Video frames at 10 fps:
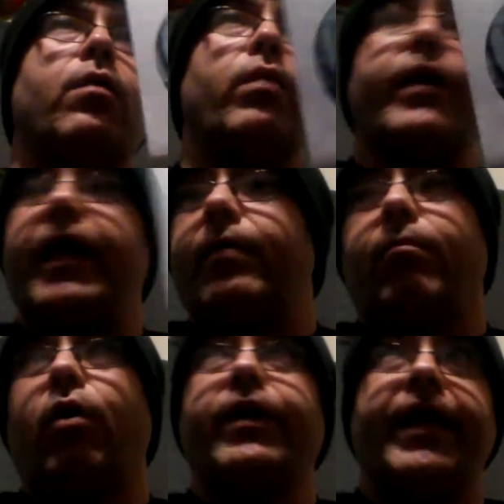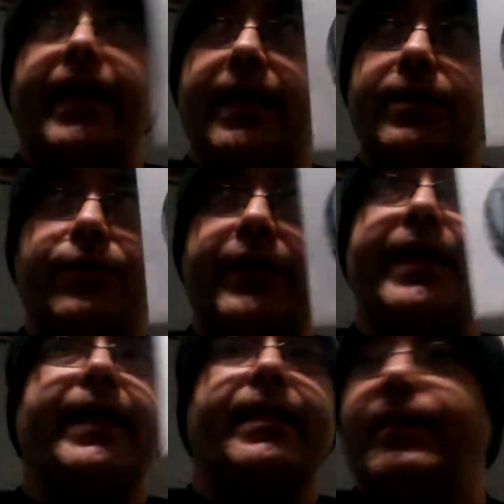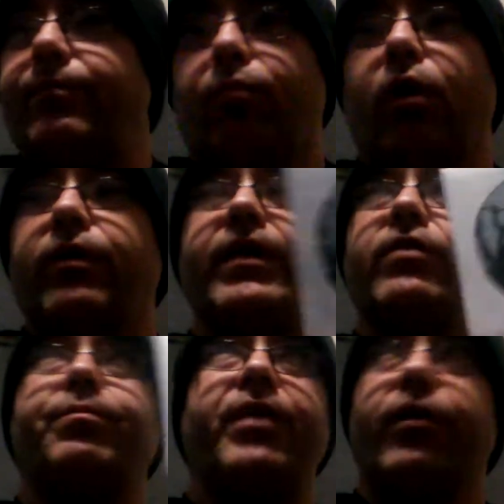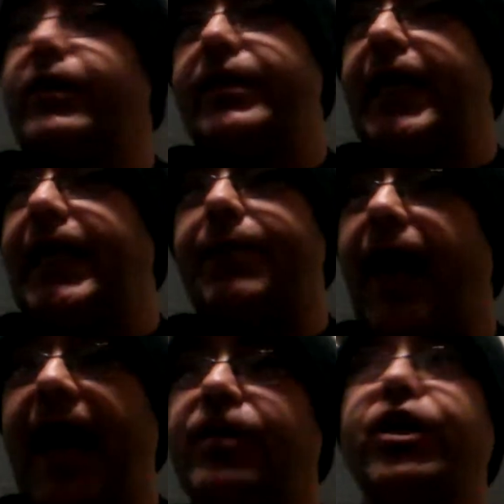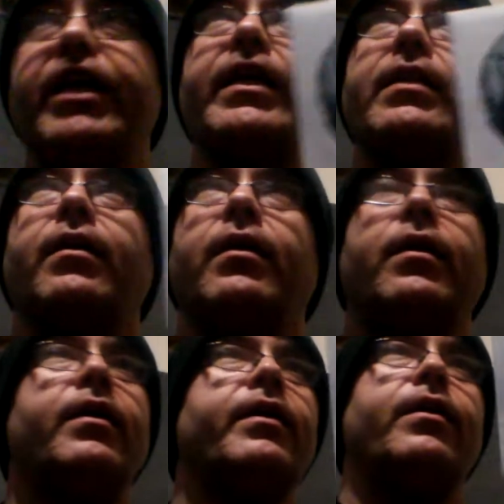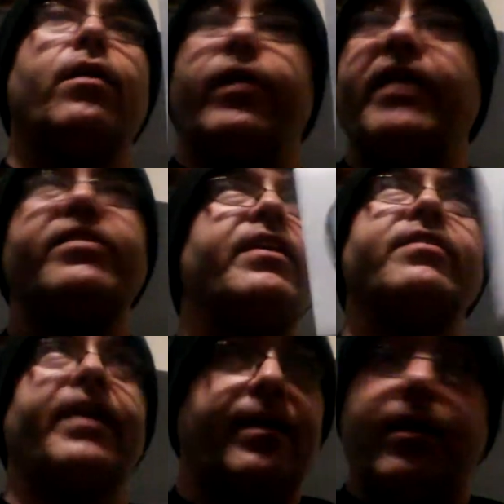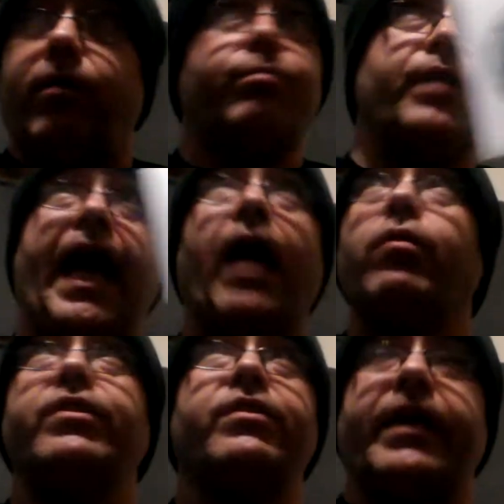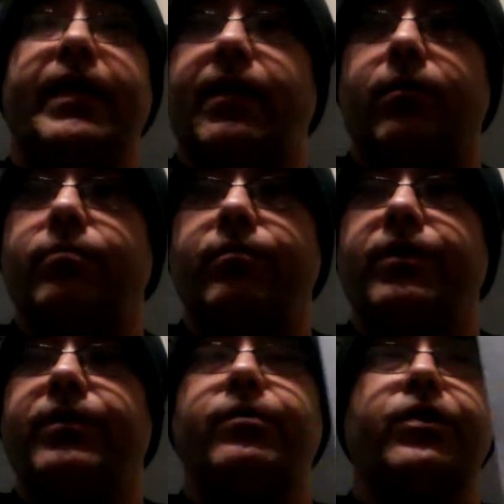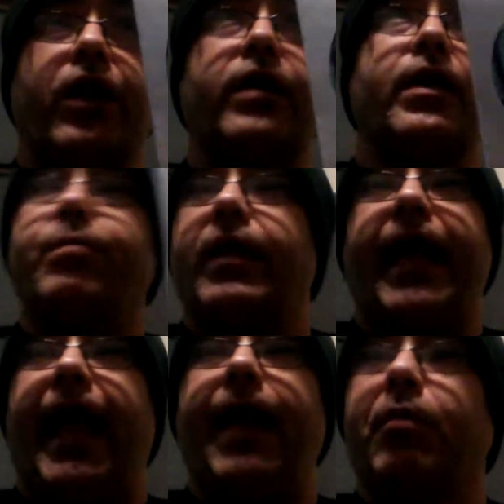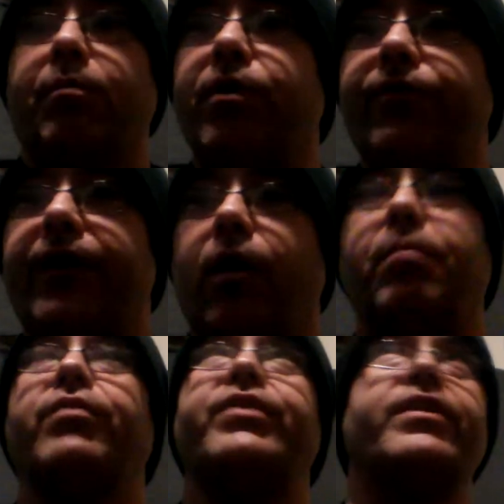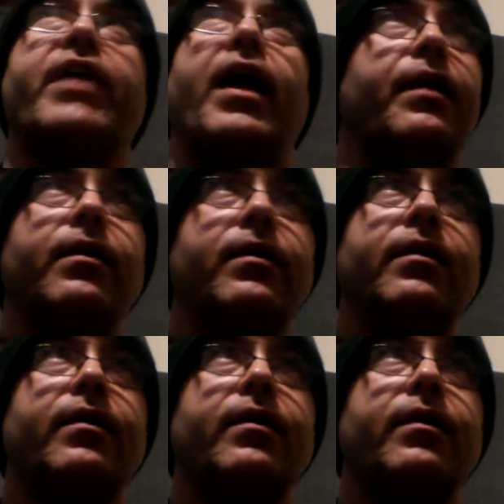Well, he and Martin get into it, and Martin tells him there isn't any magic, and you see he's like, the house is like, done up like a Hammer movie almost. He's got